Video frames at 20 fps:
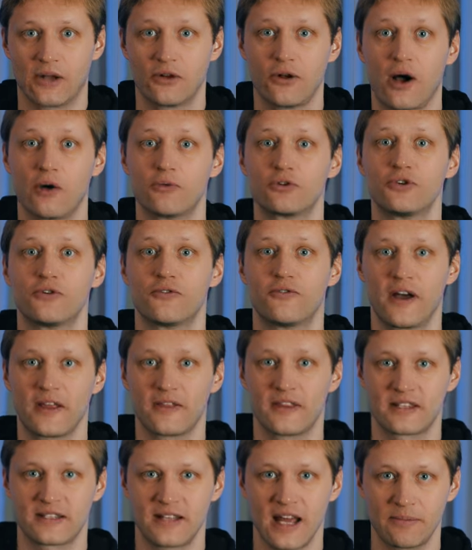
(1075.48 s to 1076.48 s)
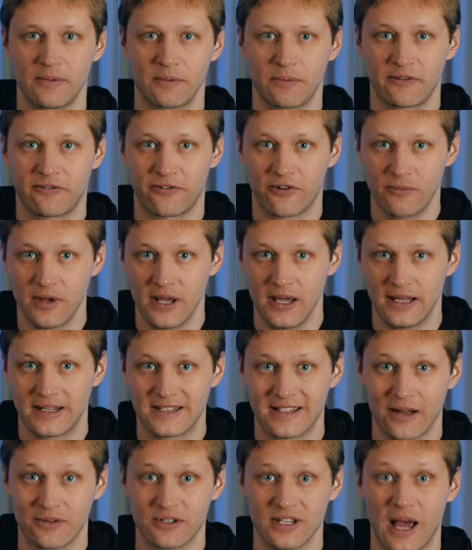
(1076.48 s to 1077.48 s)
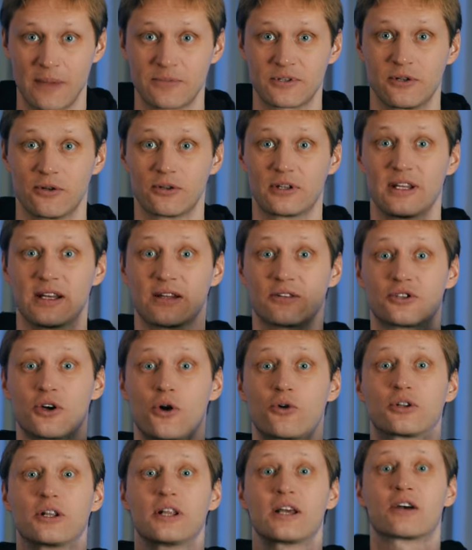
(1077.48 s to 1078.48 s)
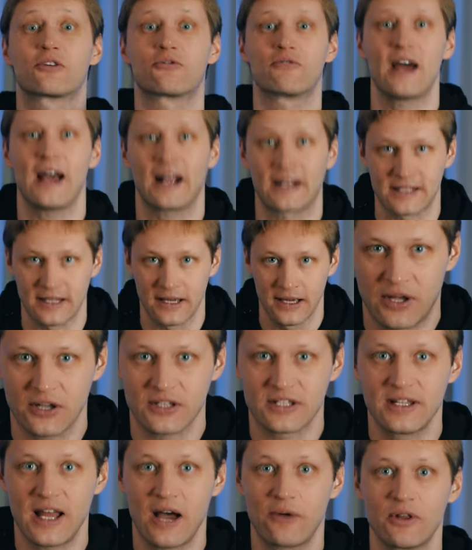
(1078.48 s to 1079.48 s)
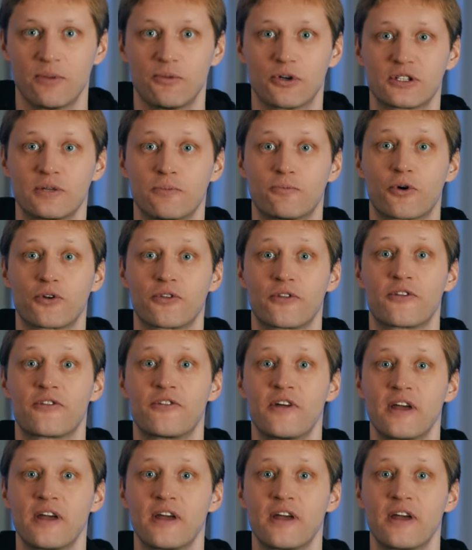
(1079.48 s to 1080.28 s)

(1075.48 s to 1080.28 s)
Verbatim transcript: I don't know how do you find this statement, but for me it sounds absolutely and totally correct because now the most important